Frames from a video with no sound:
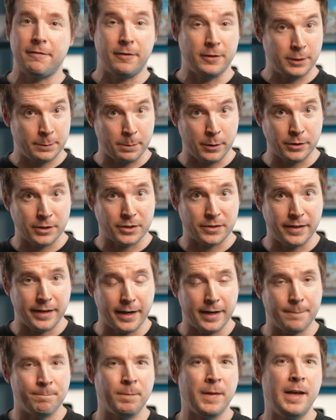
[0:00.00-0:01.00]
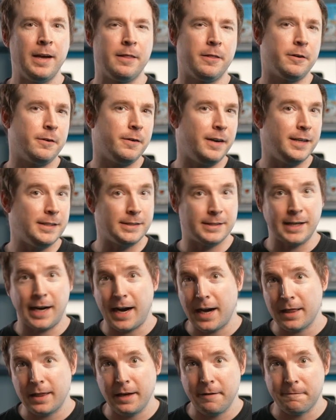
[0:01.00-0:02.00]
for sponsoring it. They're
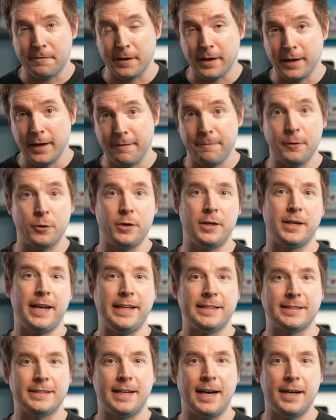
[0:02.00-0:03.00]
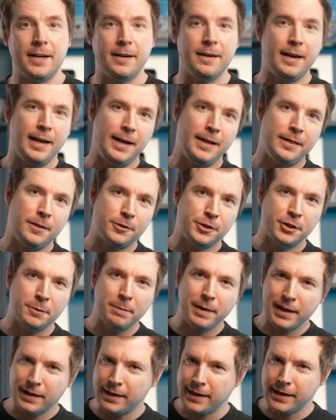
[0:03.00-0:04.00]
entirely free if you want to get started, and there should
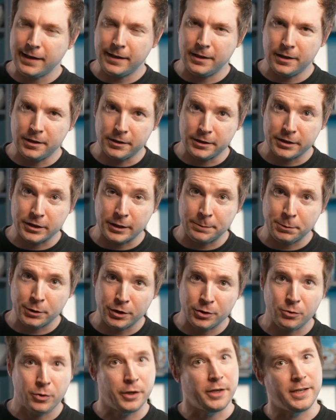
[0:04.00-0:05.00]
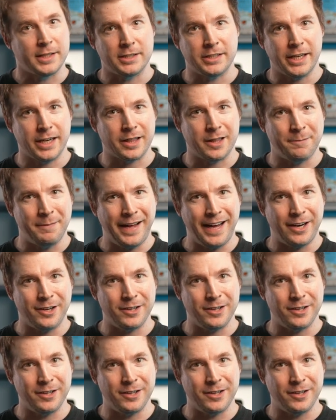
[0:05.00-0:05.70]
be a link in the description where you can check them out.